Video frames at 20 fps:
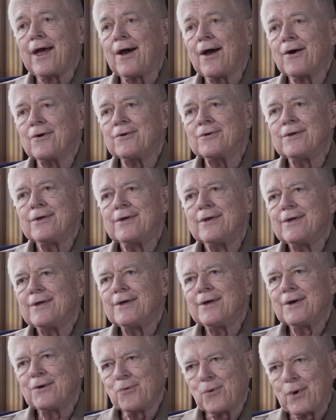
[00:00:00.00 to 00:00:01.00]
now,
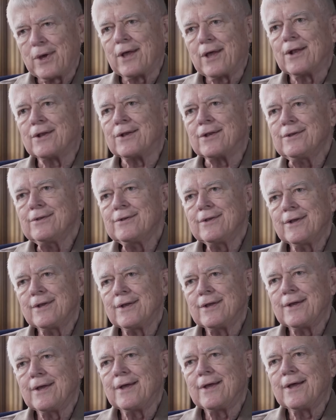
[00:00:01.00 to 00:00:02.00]
when?
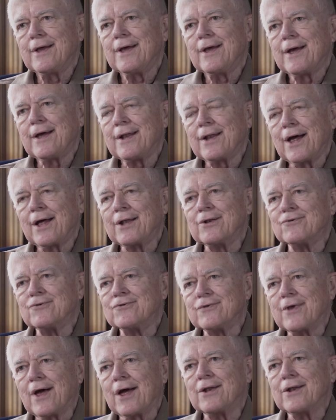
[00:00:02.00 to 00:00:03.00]
And I
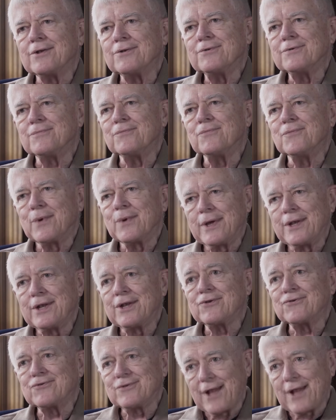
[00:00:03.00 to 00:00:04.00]
decided,
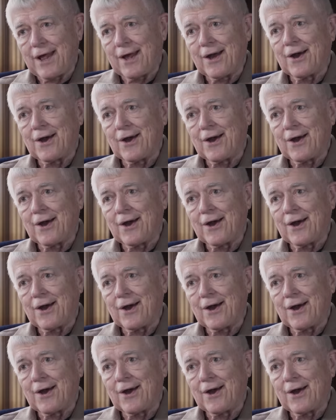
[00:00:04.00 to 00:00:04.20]
when is